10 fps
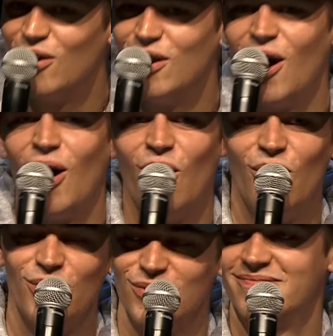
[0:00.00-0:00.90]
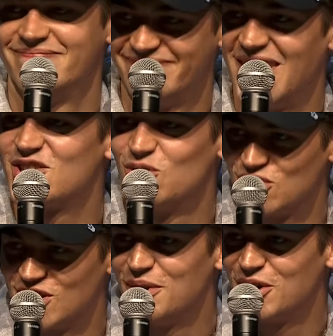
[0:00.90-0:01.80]
YOLO. YOLO. That's
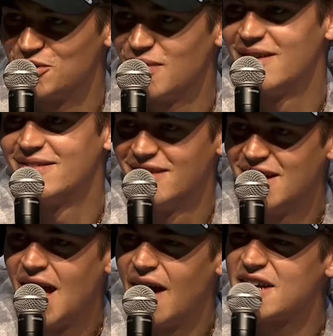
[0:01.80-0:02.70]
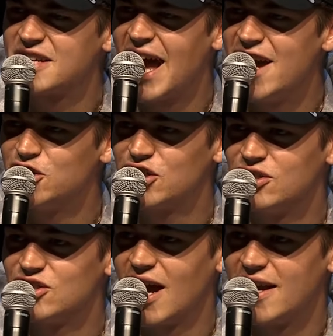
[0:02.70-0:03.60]
also a good one. Give her another round of applause. That's an
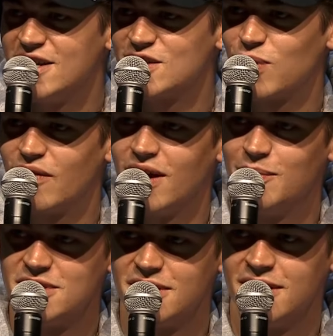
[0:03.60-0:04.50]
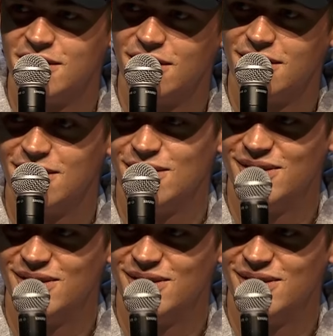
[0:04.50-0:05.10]
ancient Chinese proverb, isn't it? YOLO.